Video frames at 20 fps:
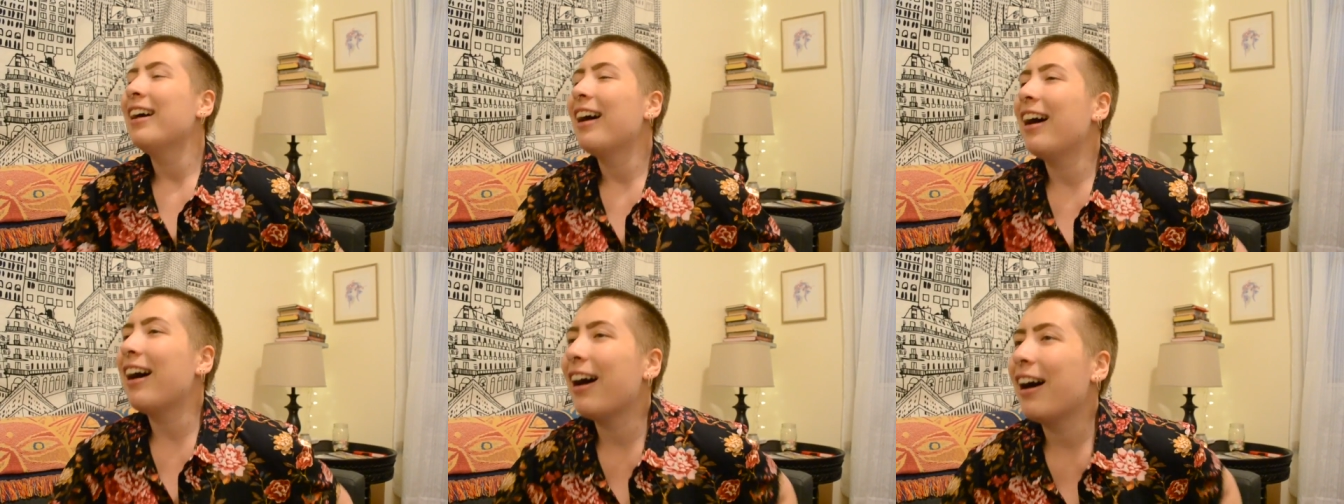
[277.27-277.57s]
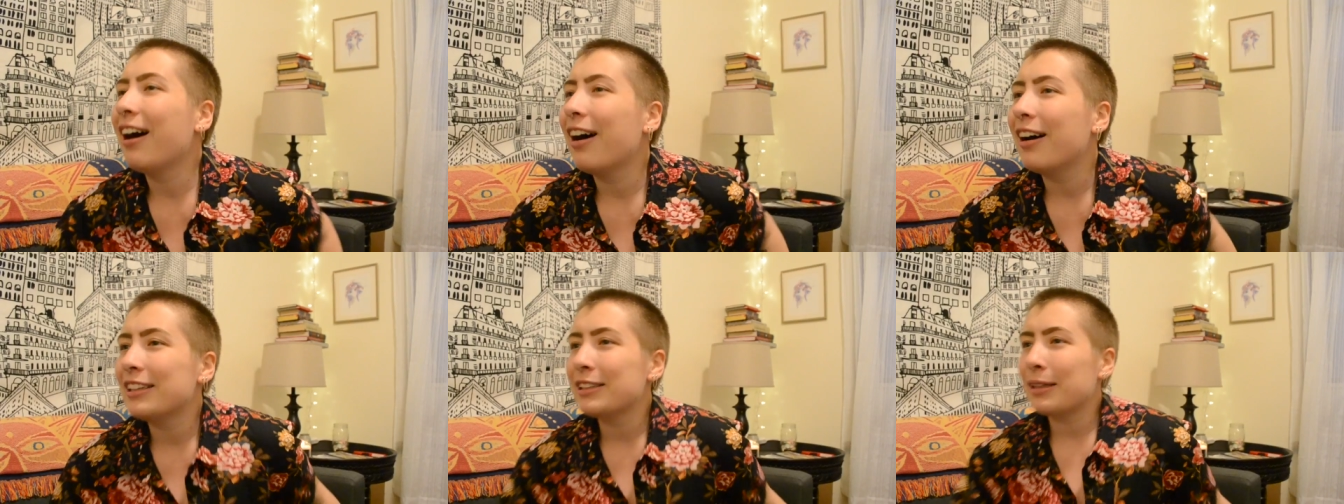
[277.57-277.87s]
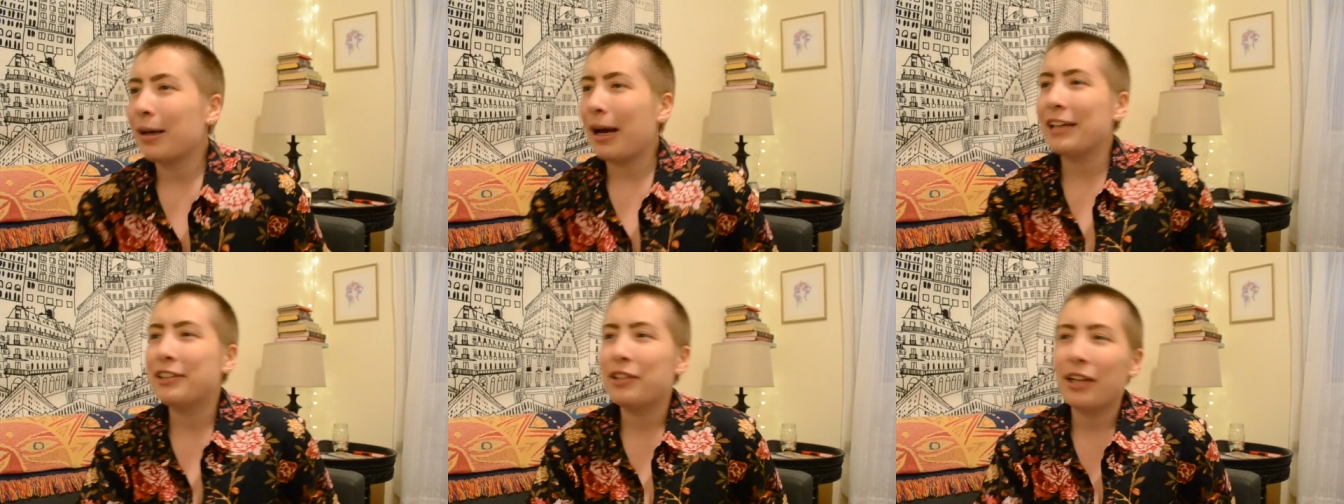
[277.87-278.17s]

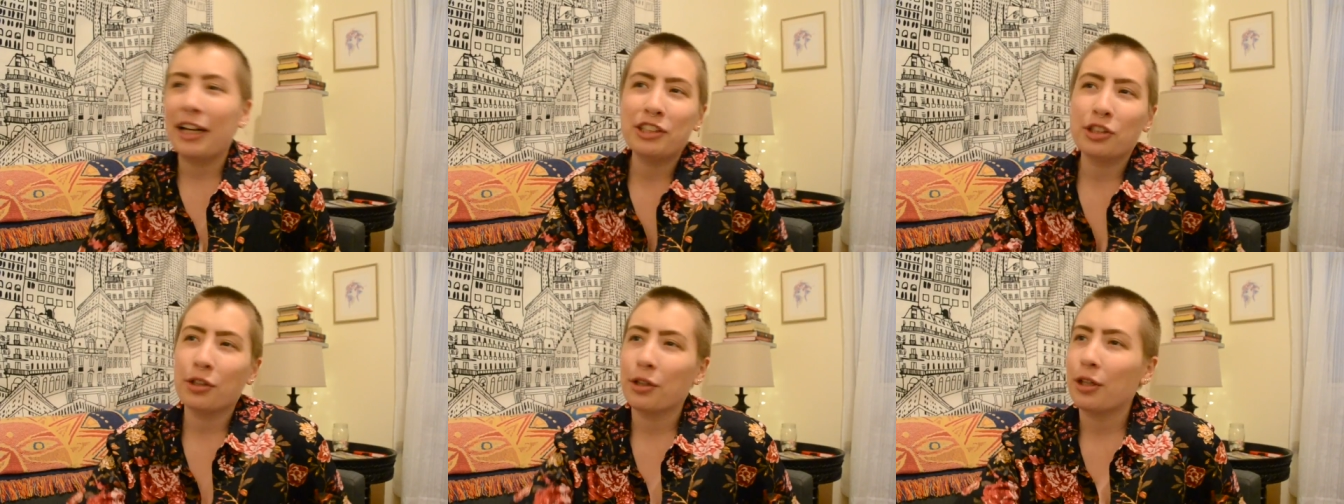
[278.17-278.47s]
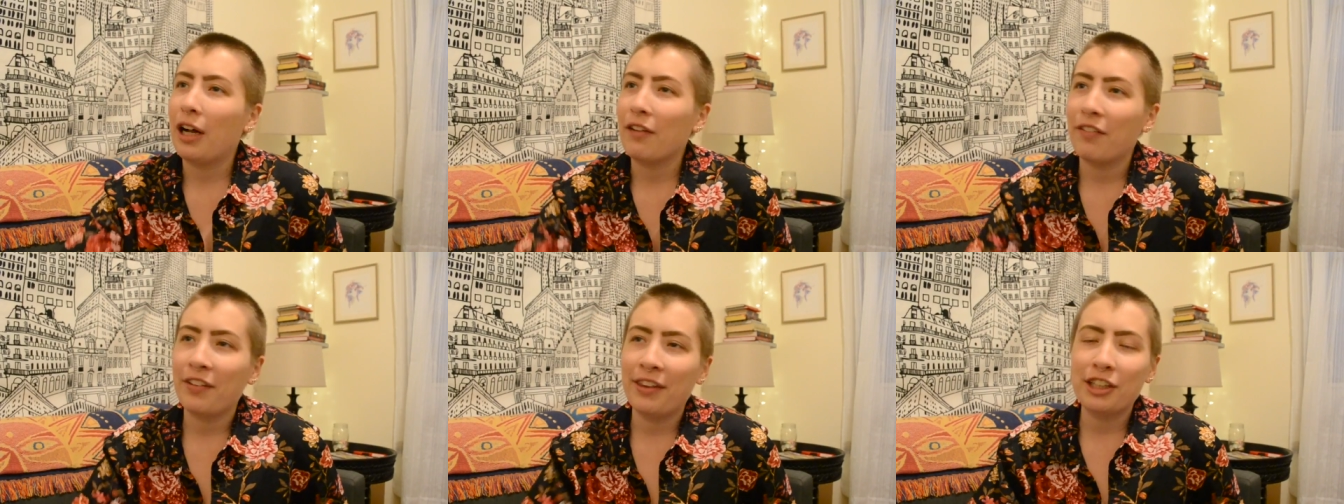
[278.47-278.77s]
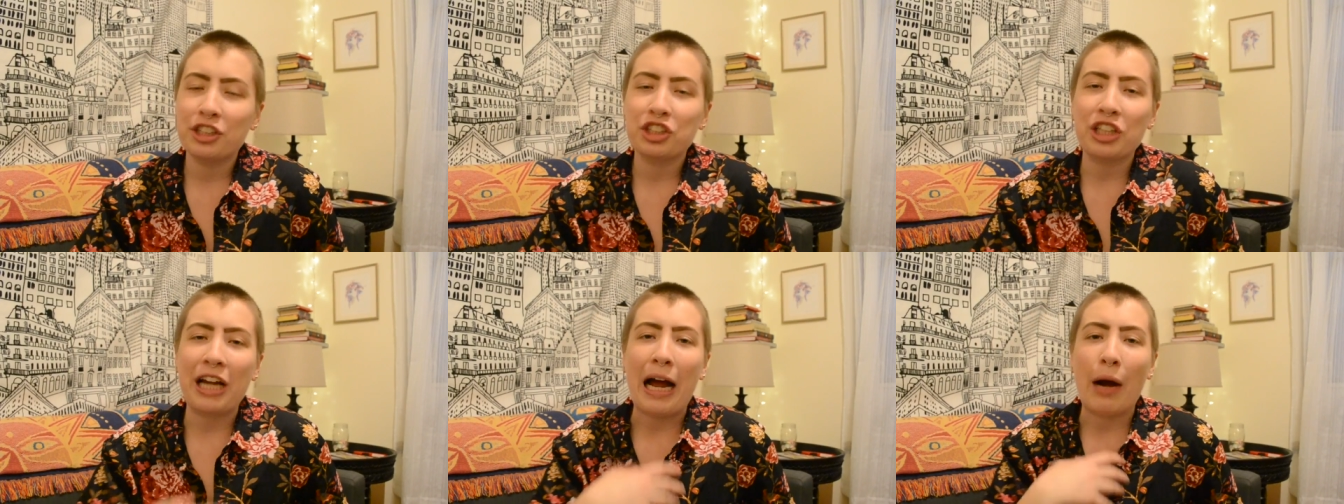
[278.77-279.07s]
I took it off in
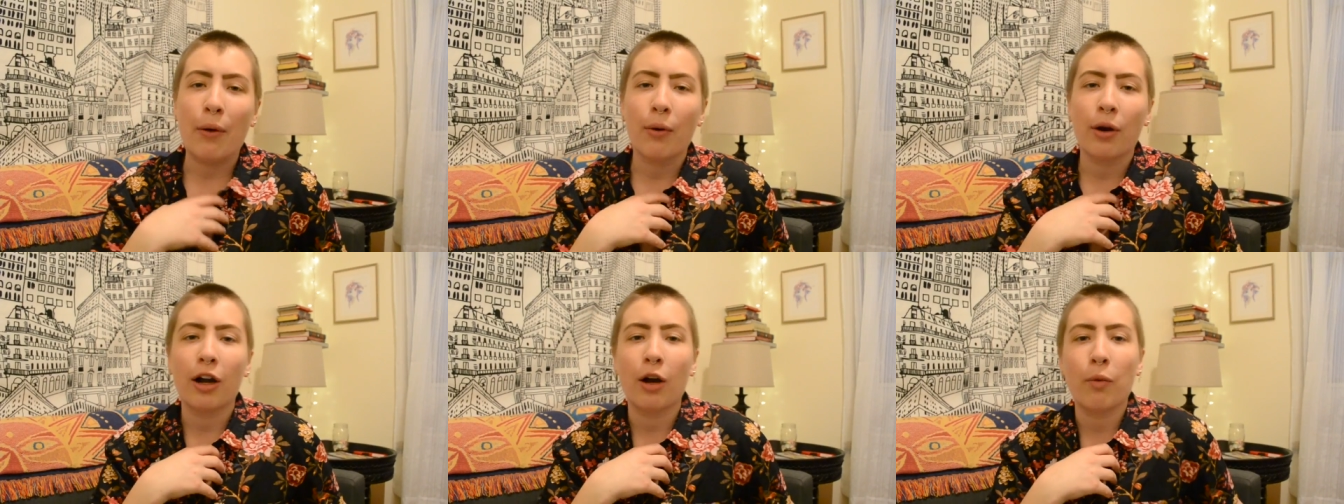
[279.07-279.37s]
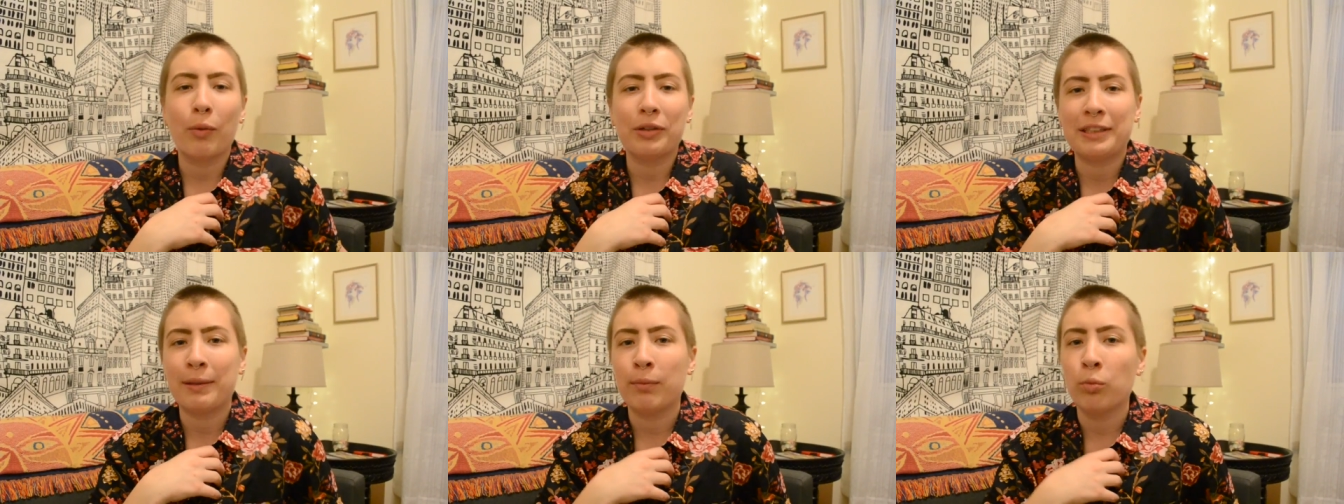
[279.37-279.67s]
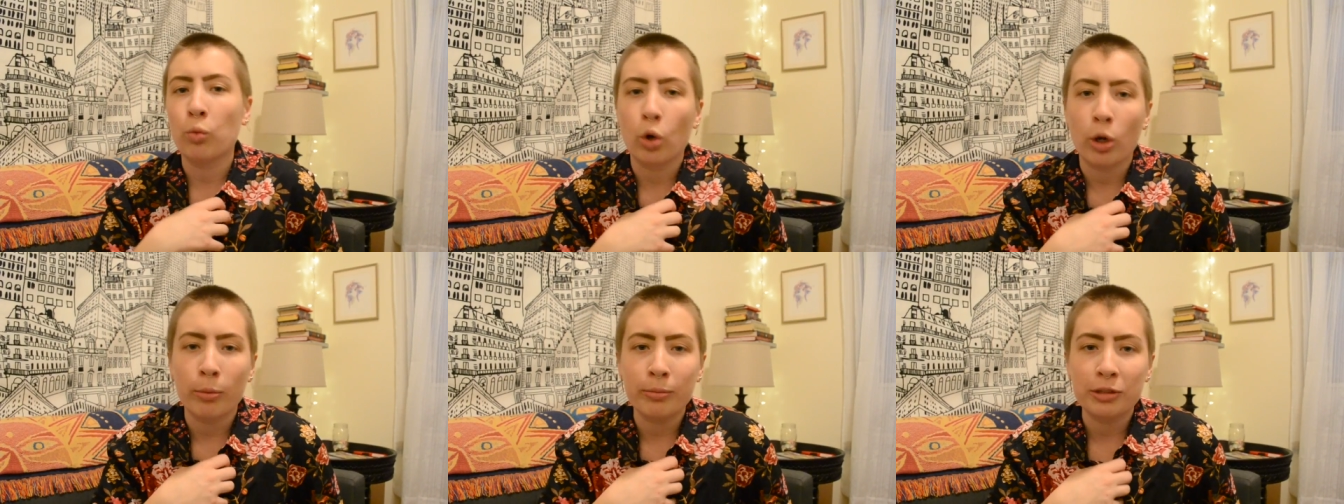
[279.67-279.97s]
the shower with
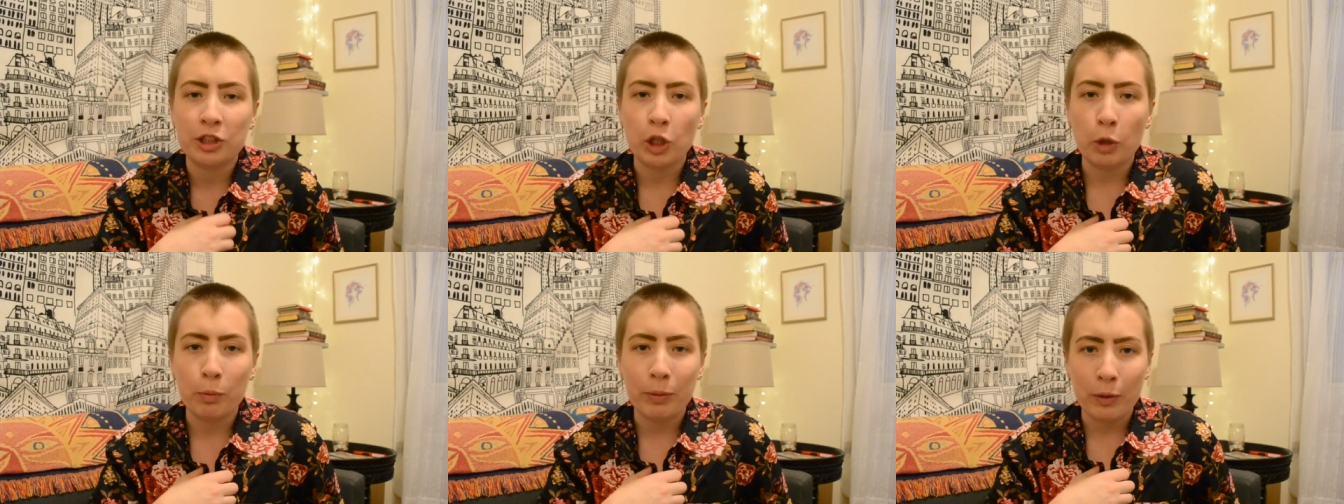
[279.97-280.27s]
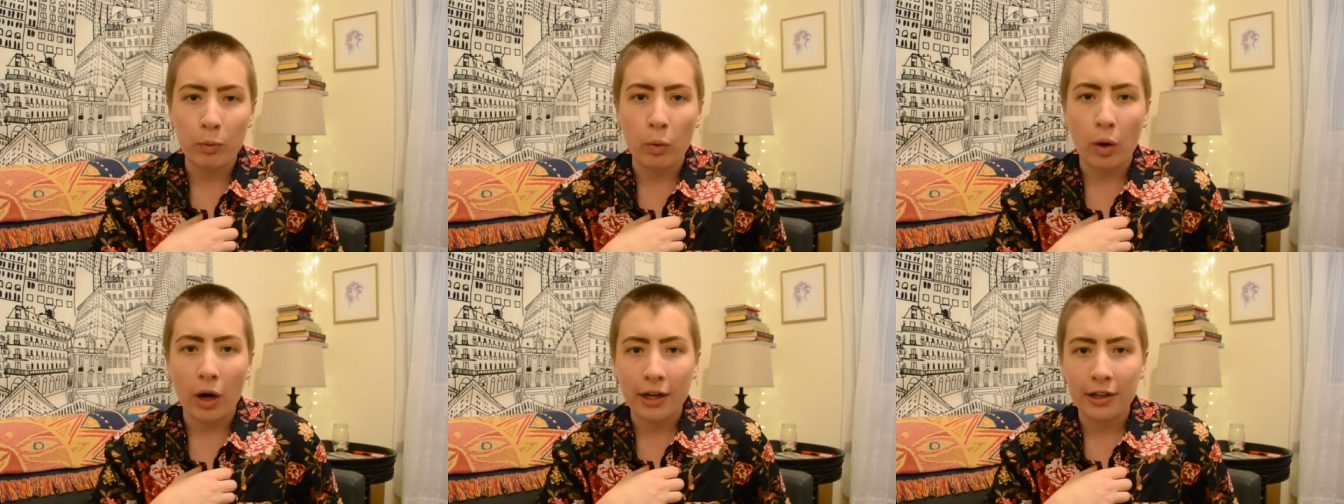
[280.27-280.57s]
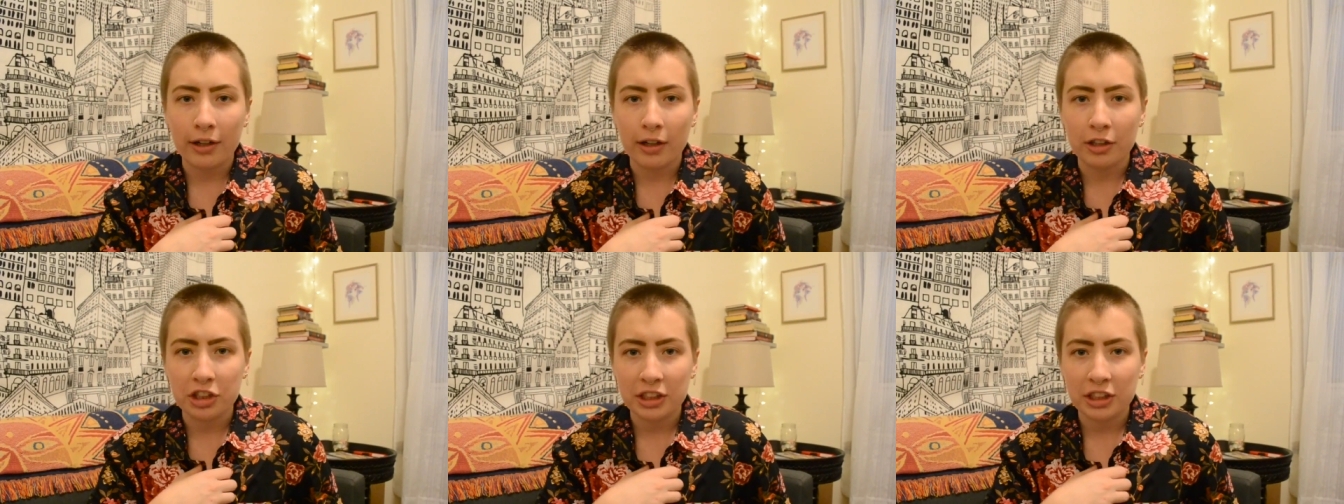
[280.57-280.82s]
some warm soapy water,